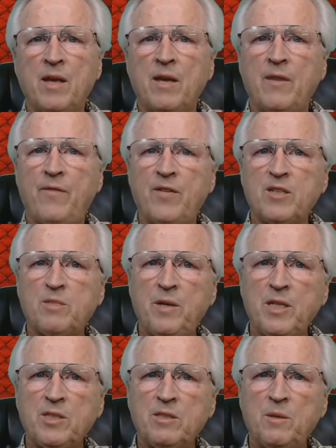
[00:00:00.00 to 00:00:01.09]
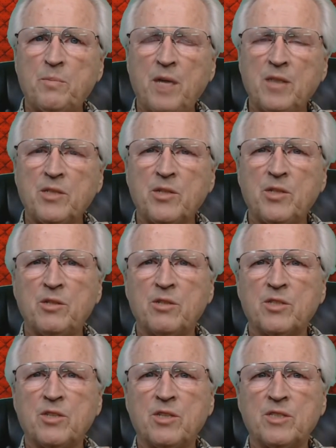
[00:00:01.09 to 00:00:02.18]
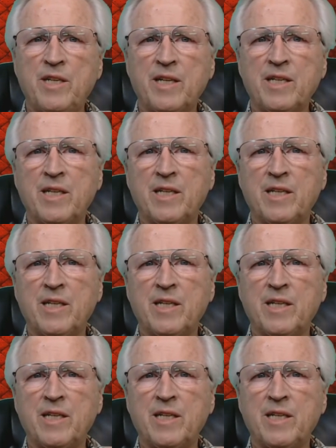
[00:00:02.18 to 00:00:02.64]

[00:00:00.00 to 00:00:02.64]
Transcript: If a special prosecutor starts digging